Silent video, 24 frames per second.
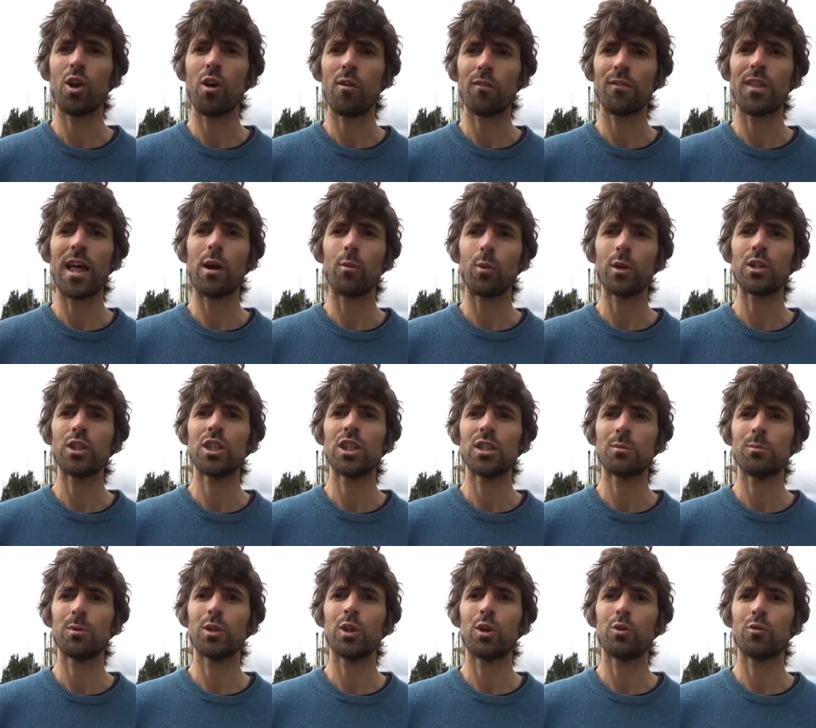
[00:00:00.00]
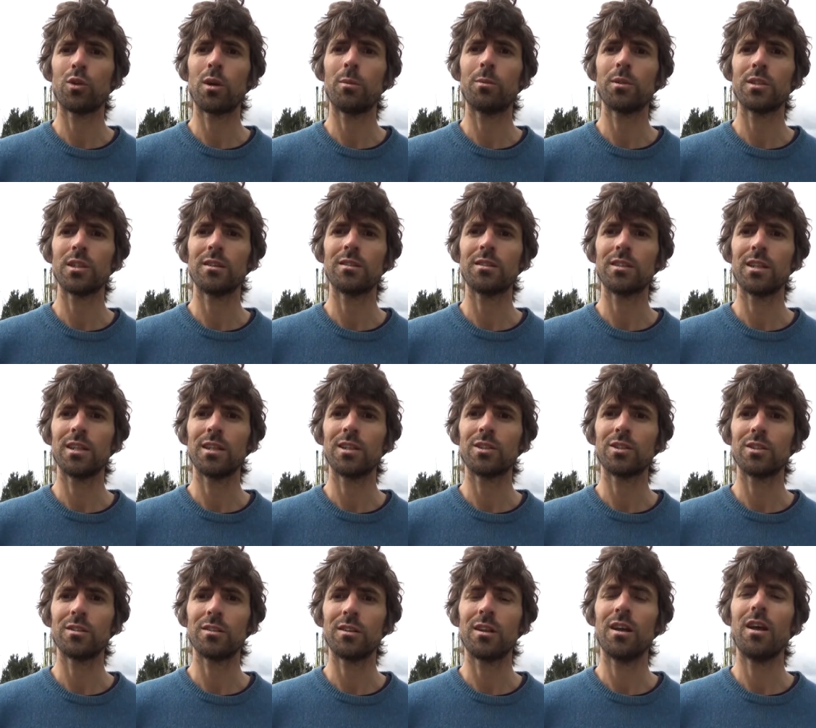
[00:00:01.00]
of that which is beyond
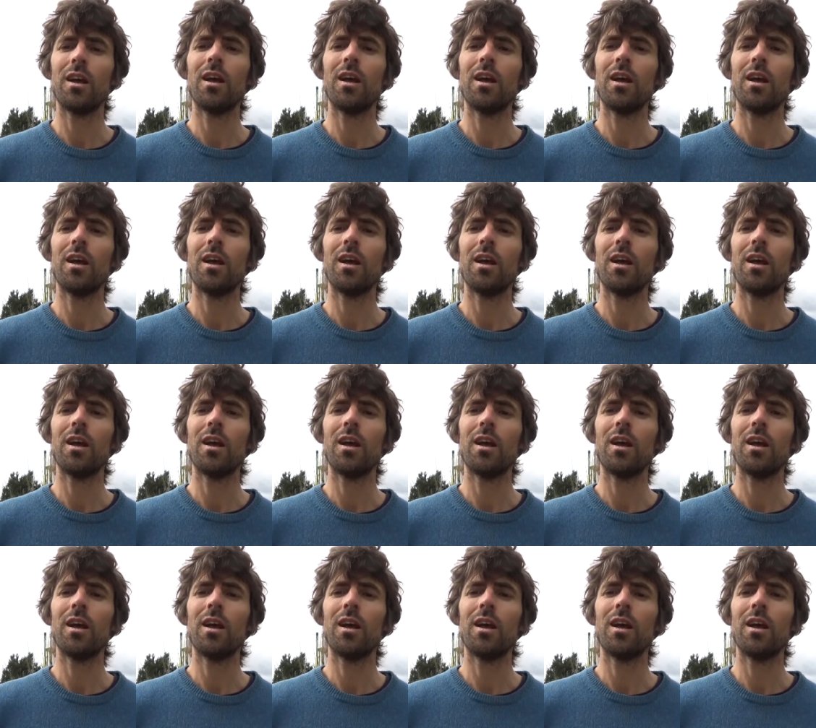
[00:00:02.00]
representation,